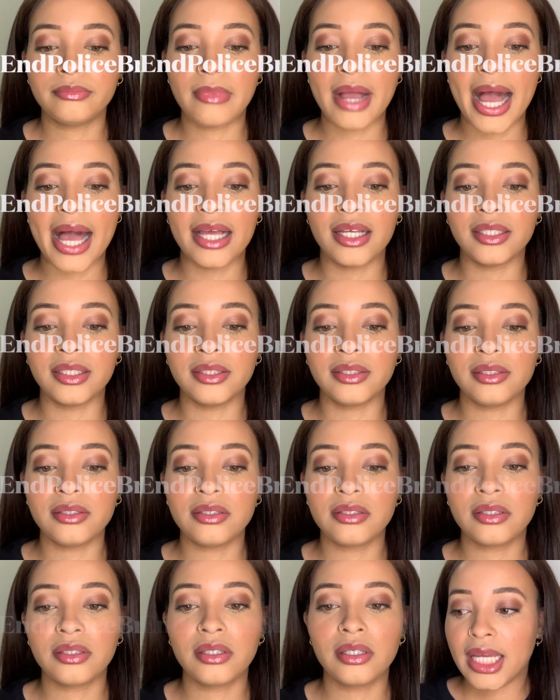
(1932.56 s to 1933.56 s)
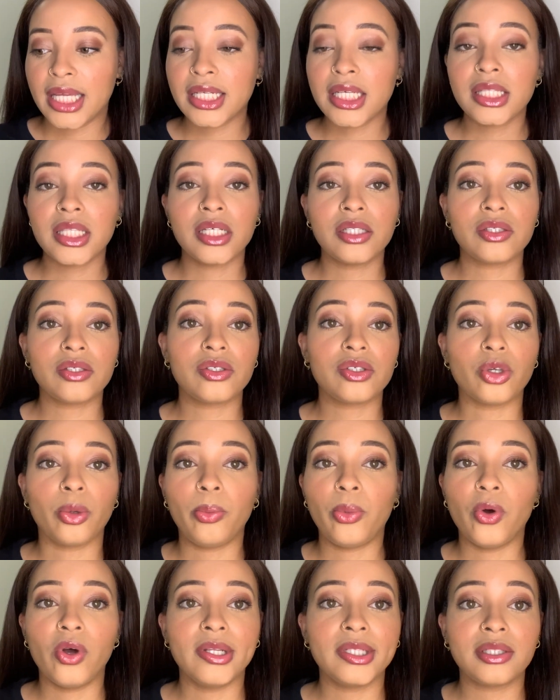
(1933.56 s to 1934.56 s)
And anything to
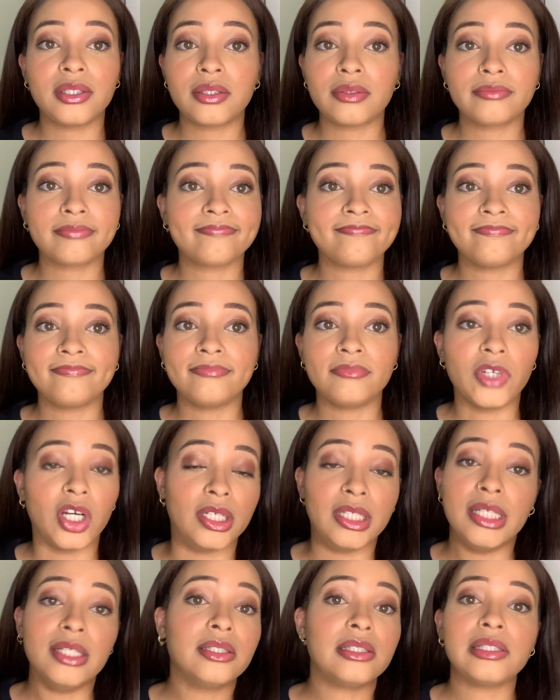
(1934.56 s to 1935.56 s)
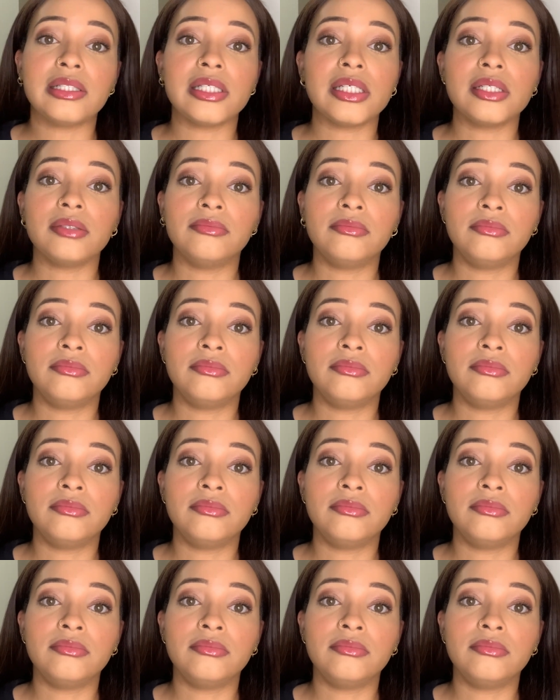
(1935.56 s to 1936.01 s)
support, honestly.